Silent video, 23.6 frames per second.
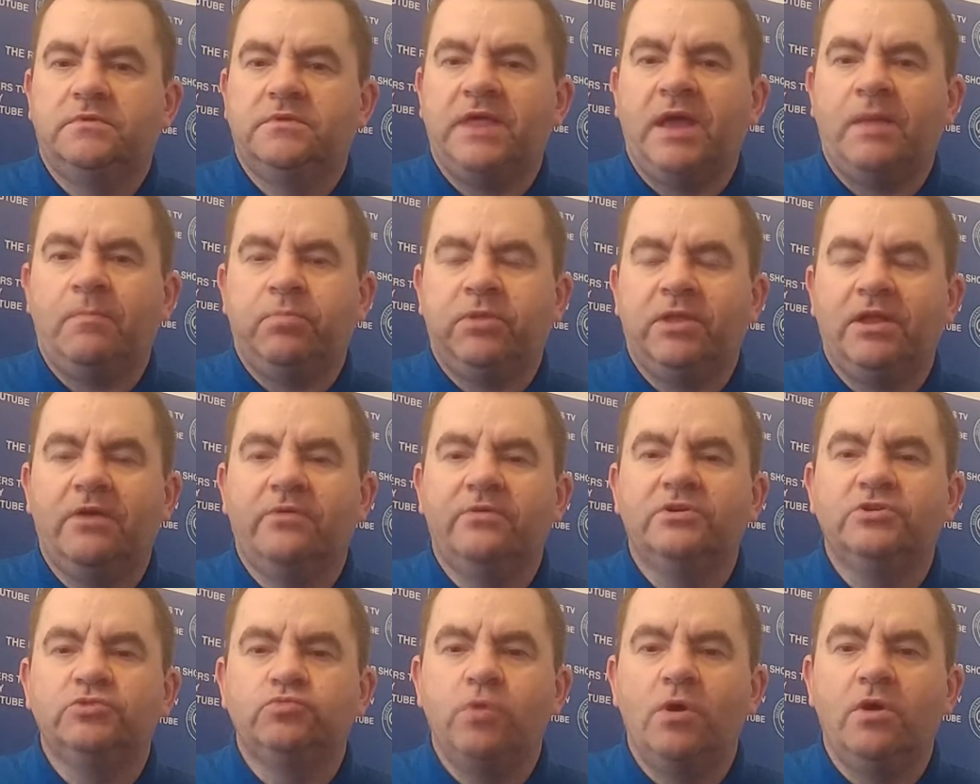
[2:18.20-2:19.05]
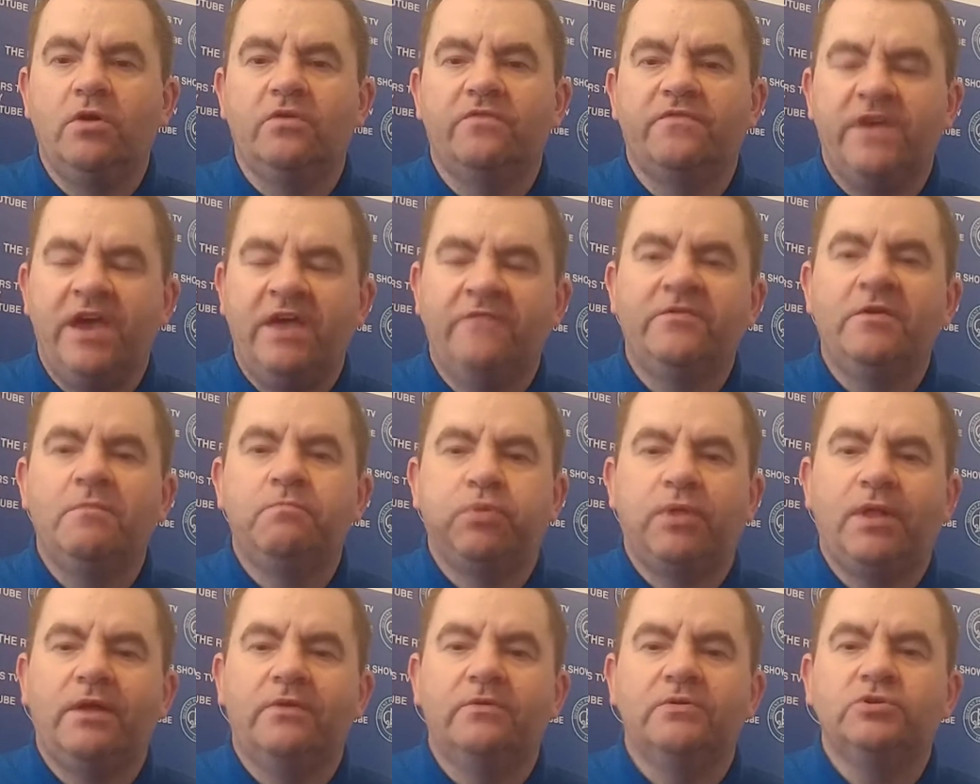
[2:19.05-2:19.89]
that player is worth. Every
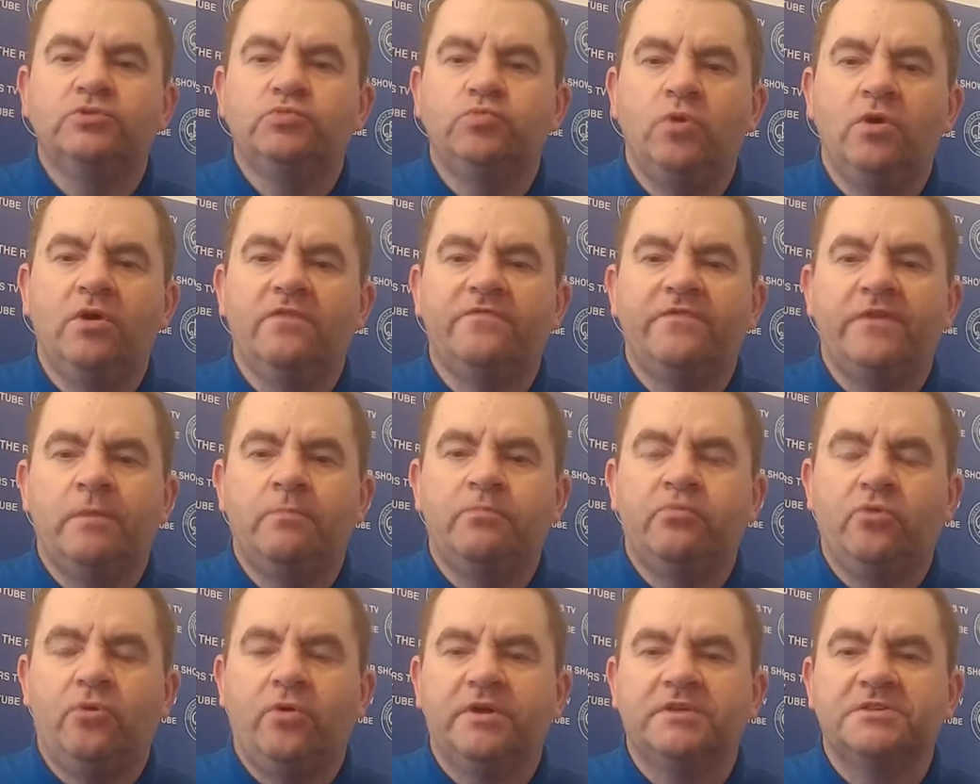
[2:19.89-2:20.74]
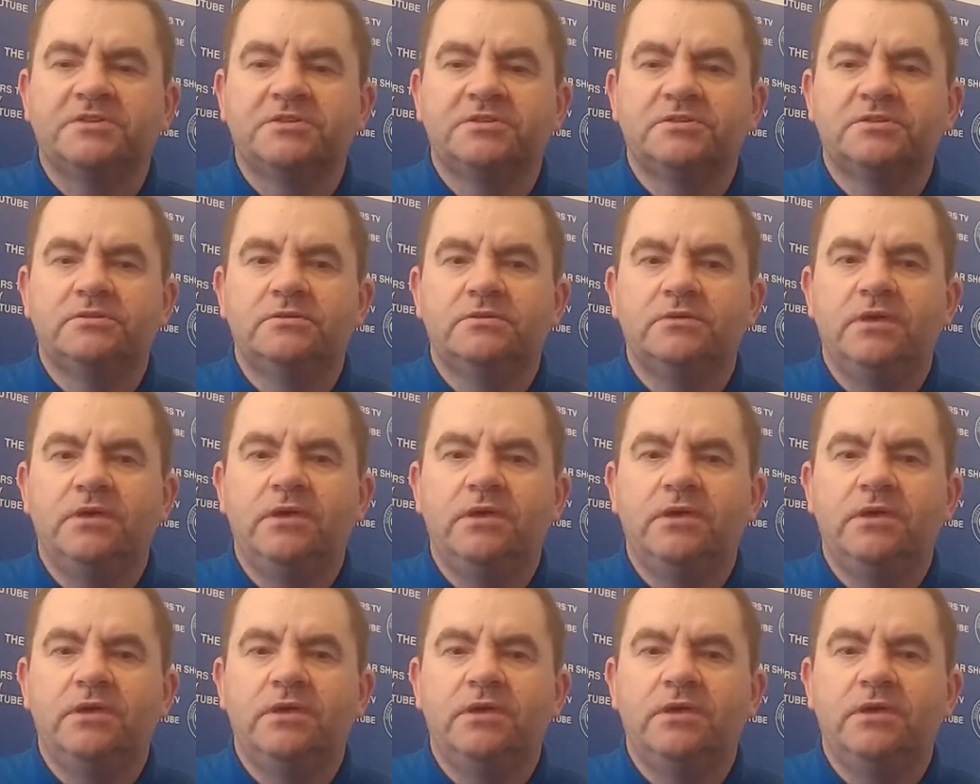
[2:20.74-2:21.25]
player is worth a price.